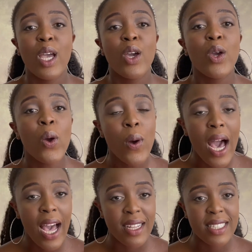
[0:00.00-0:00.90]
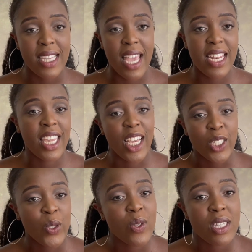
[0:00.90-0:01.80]
Go out and
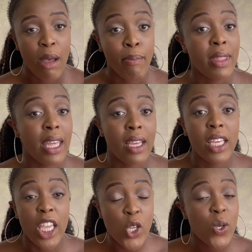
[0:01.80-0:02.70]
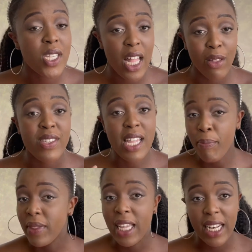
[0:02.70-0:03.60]
get yourself
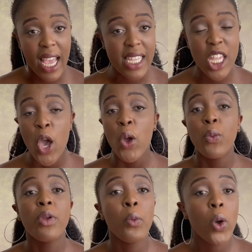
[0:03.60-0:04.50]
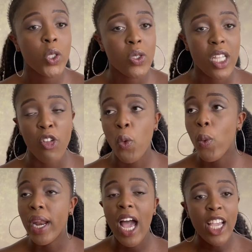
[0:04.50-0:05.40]
something nice. Reward yourself.
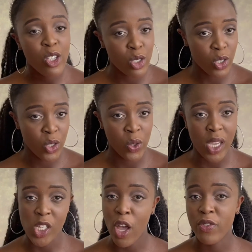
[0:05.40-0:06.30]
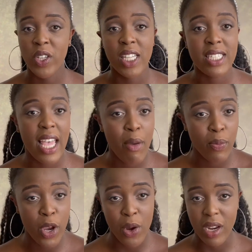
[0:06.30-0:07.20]
What I used to do is after exam
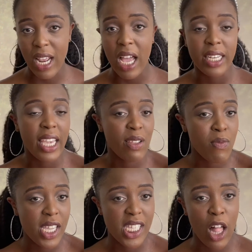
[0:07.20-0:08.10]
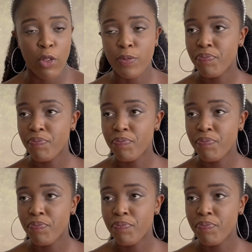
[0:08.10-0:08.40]
period, I'd get myself,